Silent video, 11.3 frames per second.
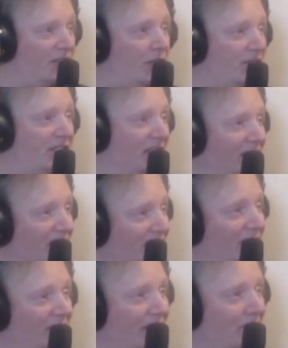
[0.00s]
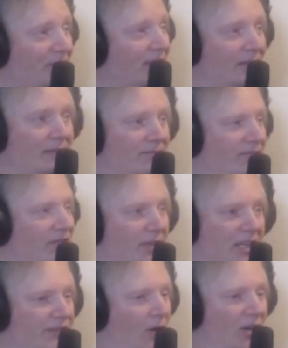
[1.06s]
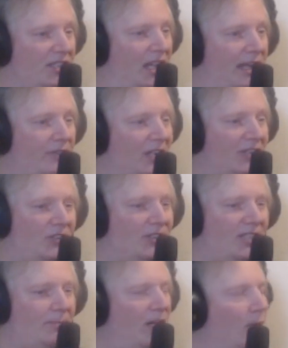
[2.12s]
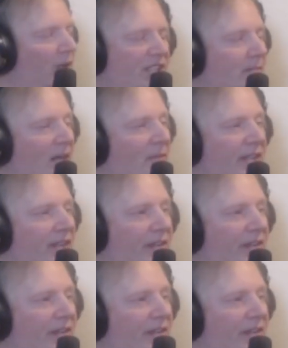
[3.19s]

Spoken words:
to their CDs and all that, but as far as live concerts, I'm not wasting my money on